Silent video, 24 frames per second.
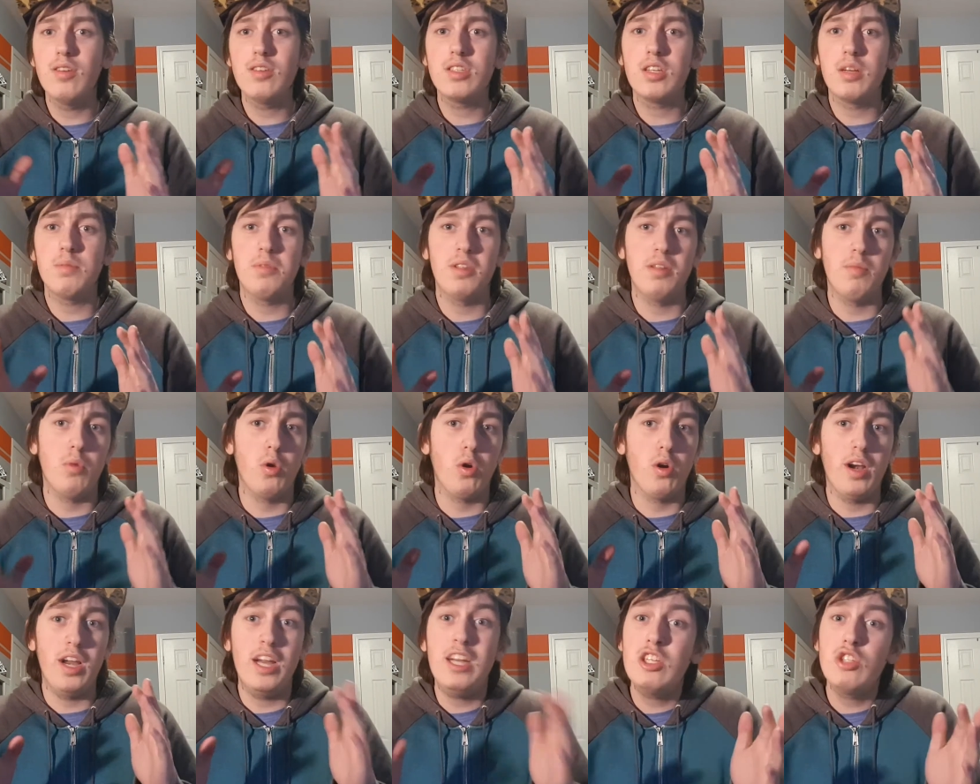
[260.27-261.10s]
are some of the
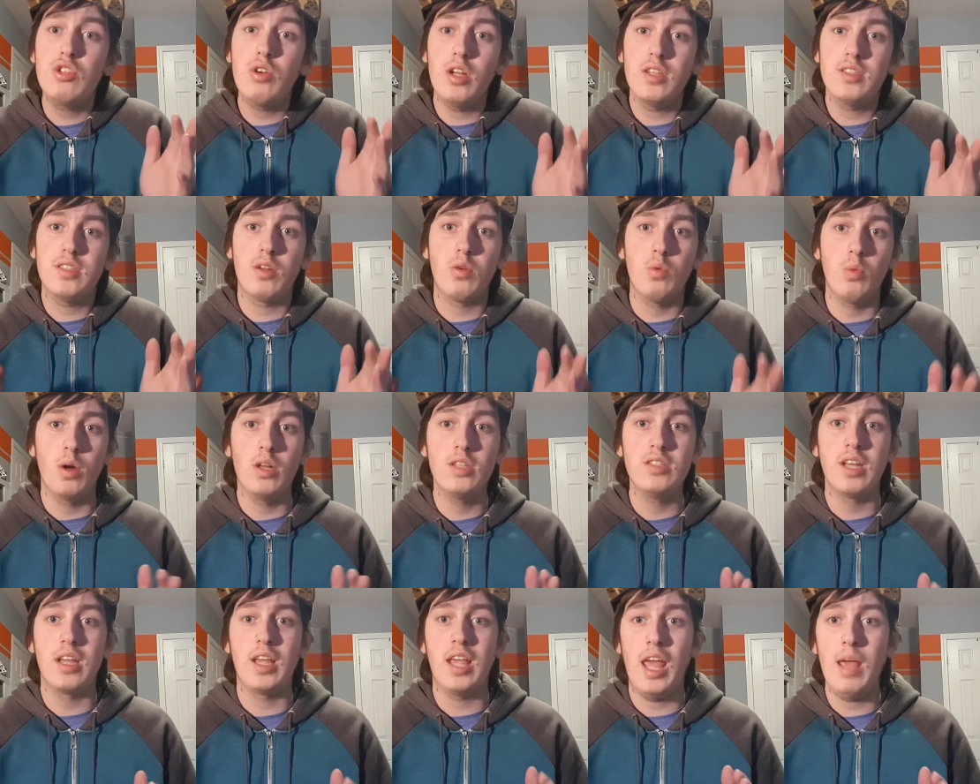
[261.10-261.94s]
more interesting
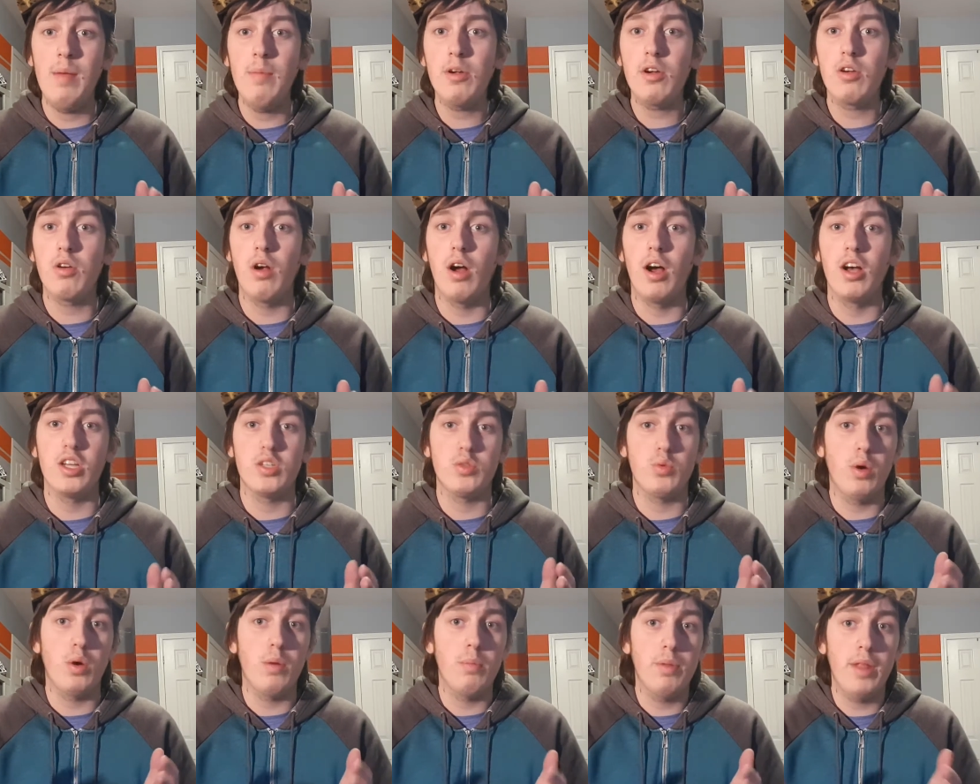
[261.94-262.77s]
ones I came
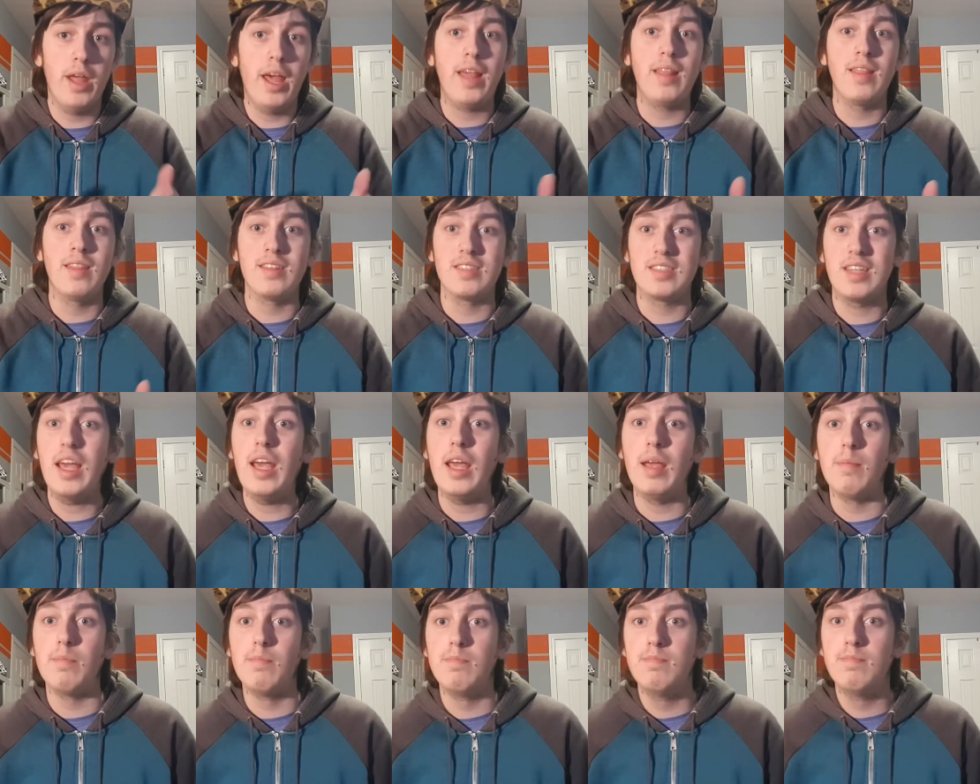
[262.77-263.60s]
across while playing this game.